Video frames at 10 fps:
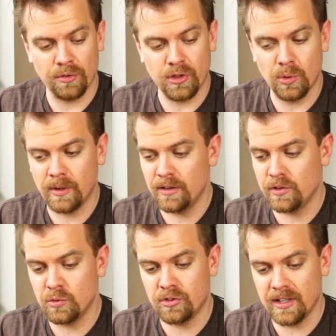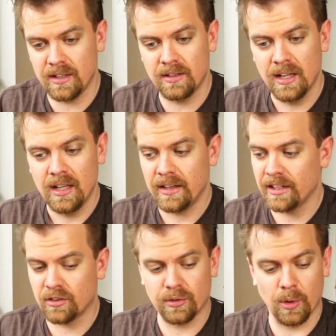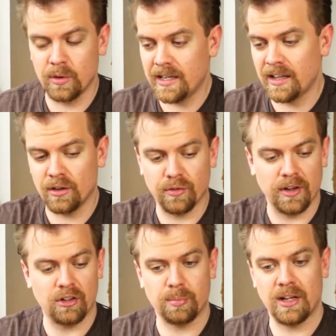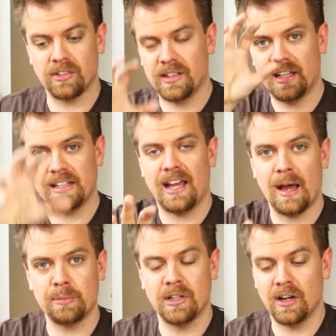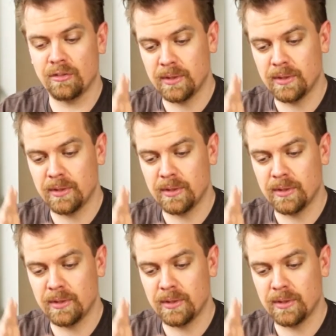If you did like throw together a French press and then capped it off,